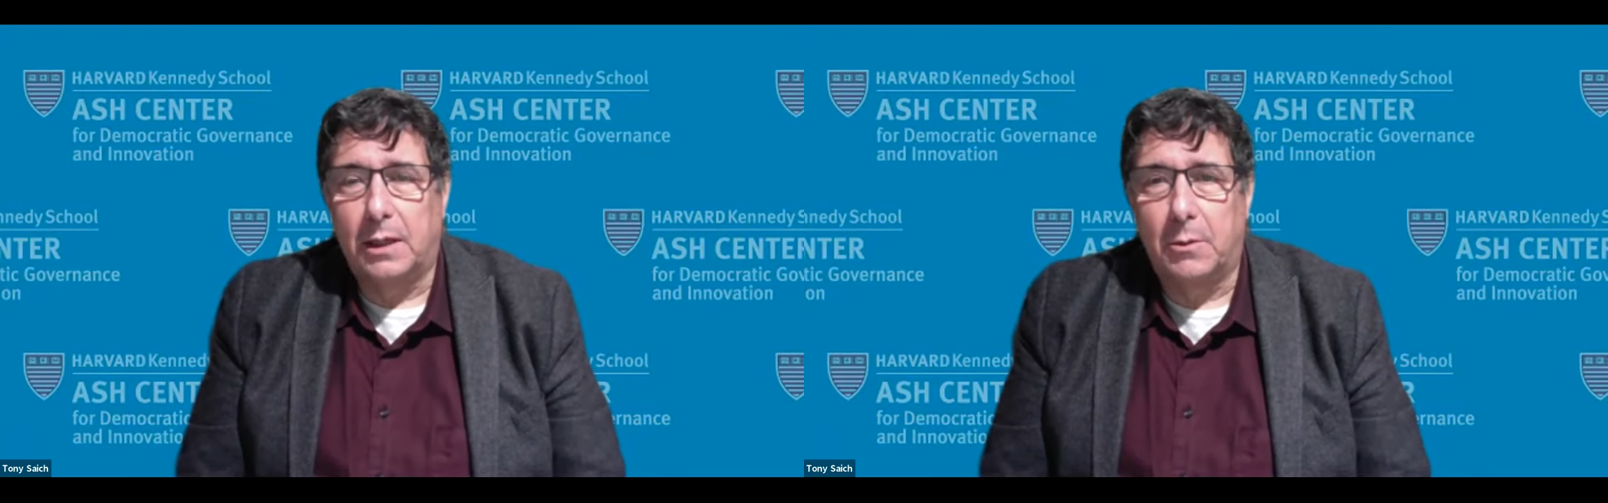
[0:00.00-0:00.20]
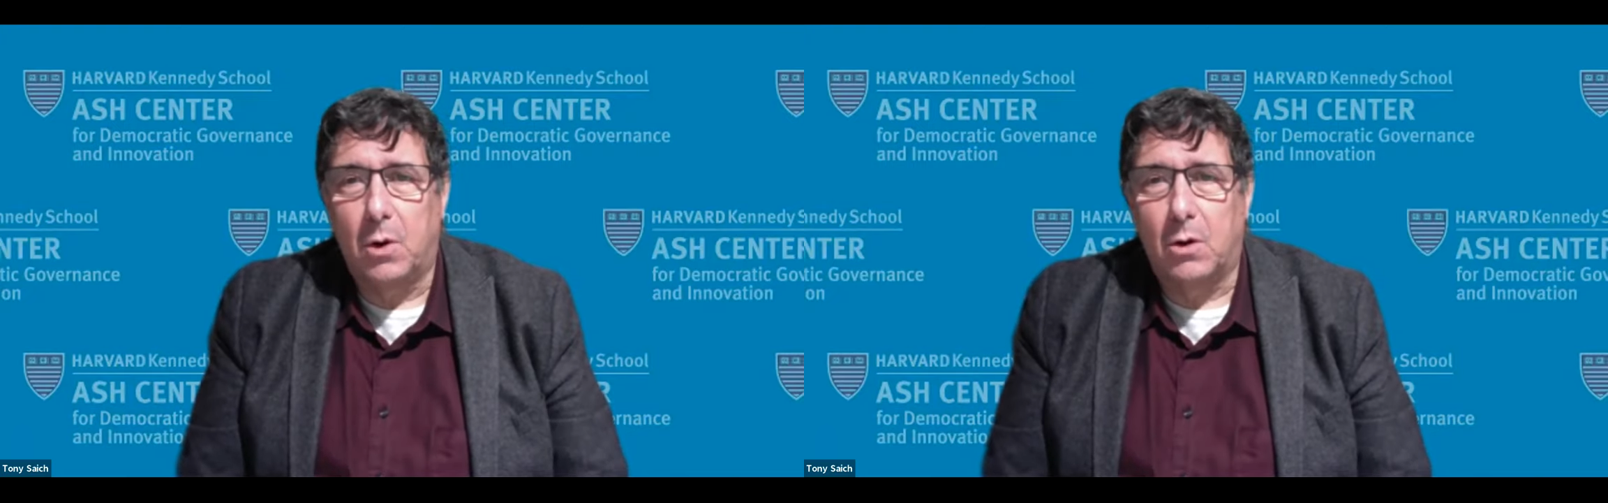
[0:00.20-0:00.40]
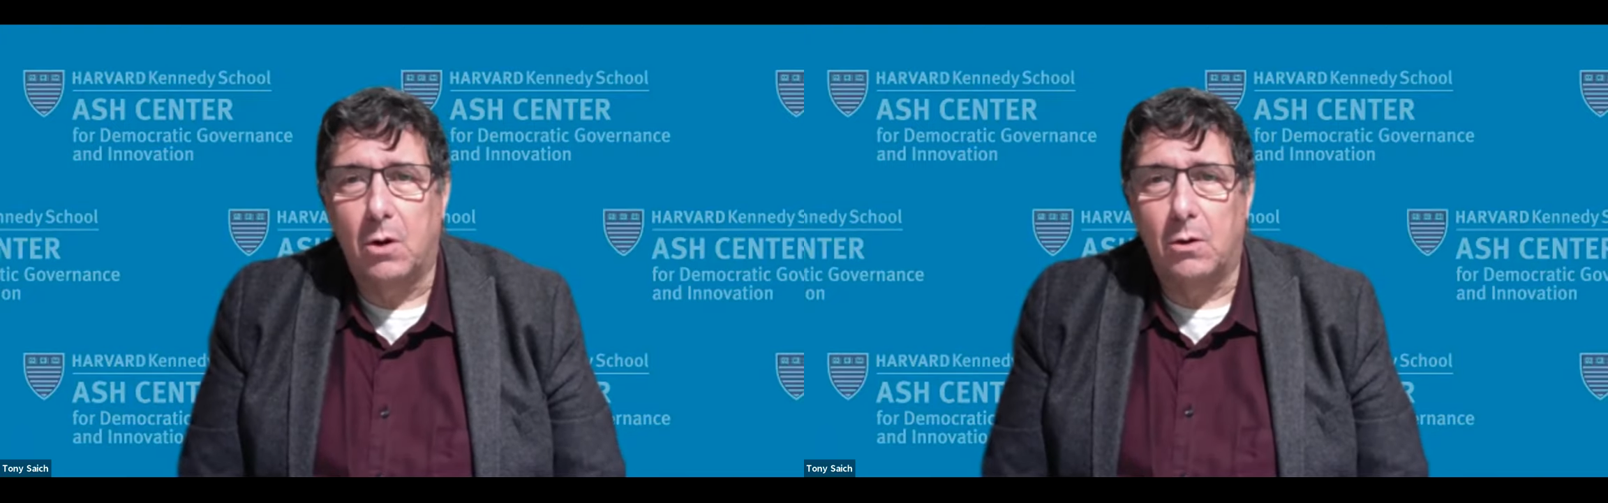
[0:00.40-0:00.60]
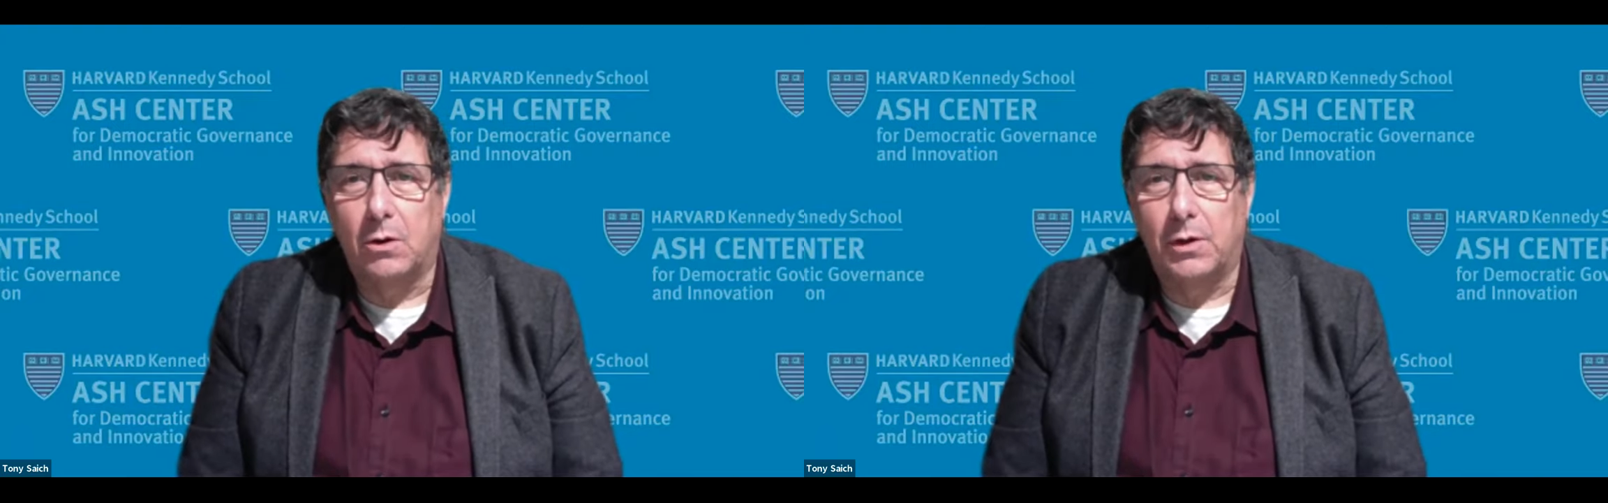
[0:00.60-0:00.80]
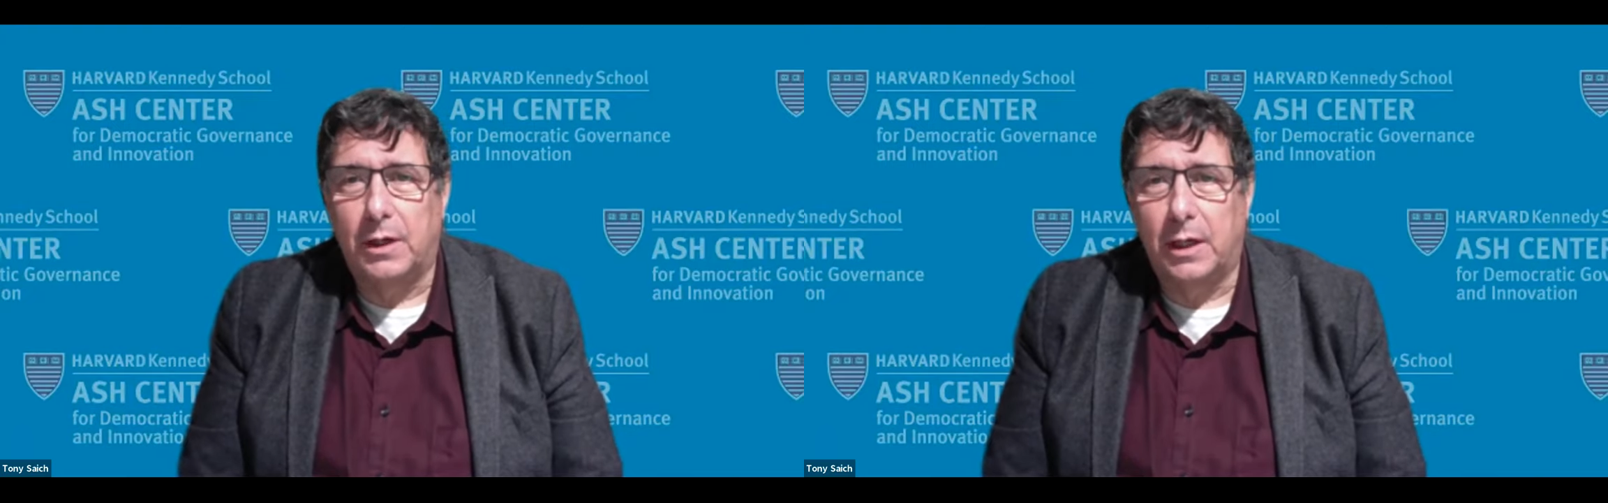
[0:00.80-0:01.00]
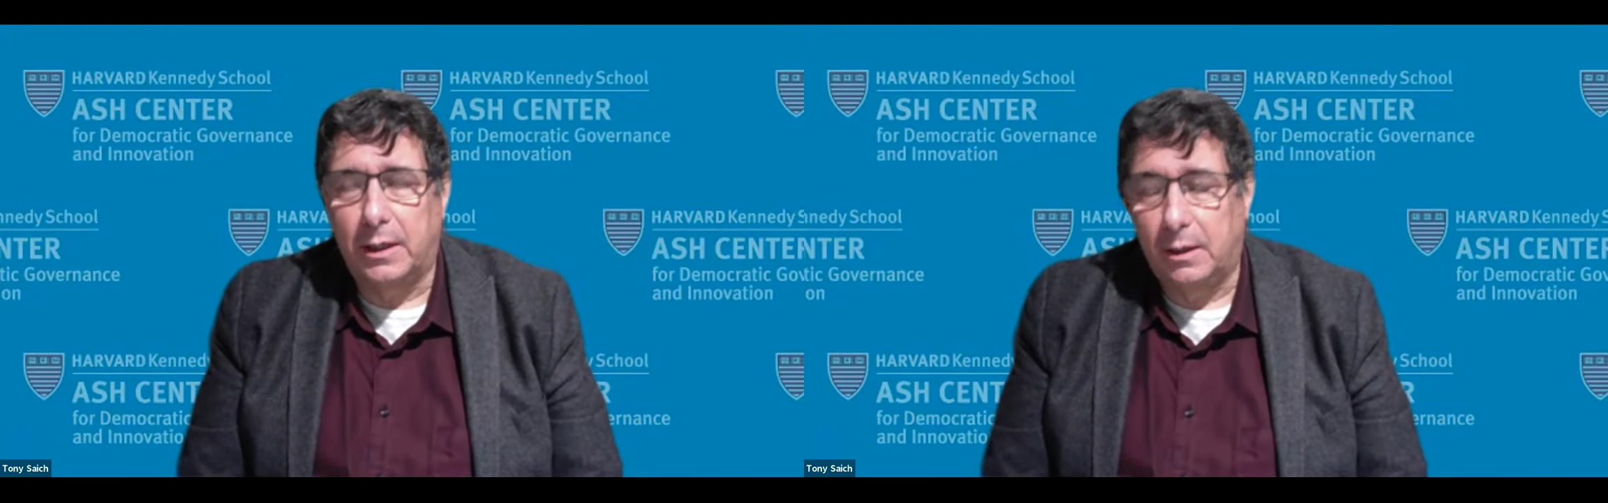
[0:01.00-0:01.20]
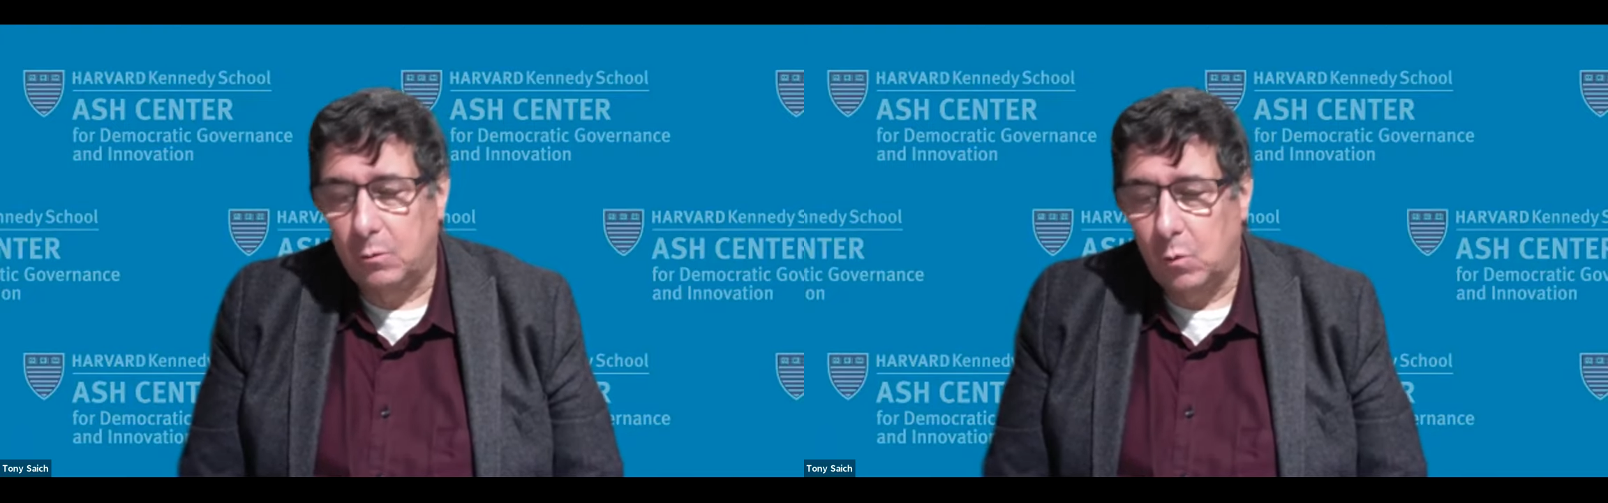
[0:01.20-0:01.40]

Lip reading: little more concretely?